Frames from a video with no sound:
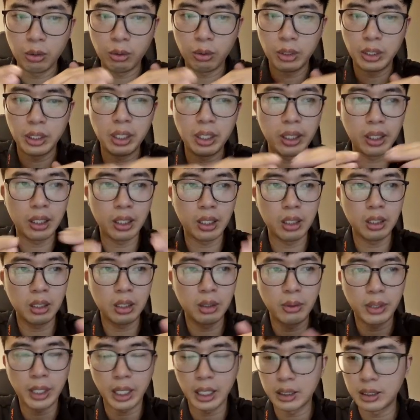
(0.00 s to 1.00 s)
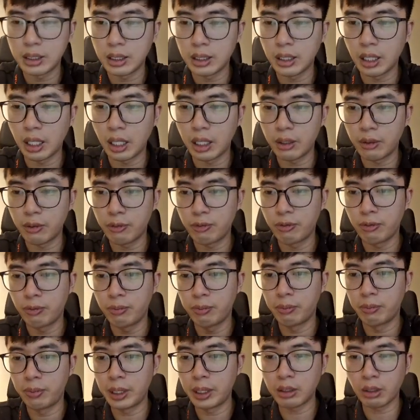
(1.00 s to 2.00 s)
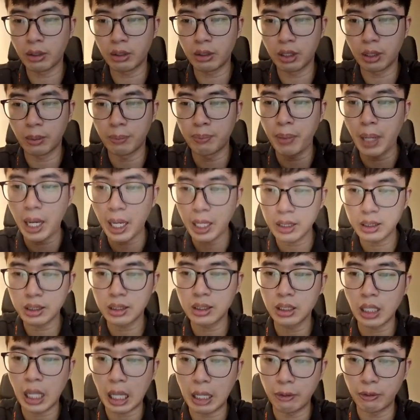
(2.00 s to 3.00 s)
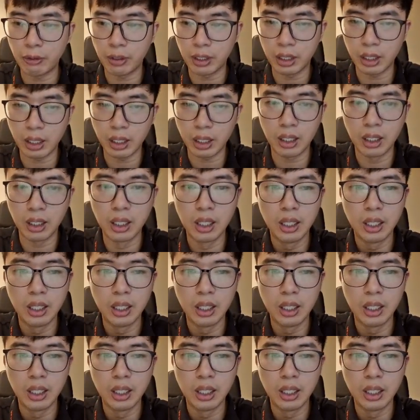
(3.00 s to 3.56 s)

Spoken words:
here you can see that based on the past NVIDIA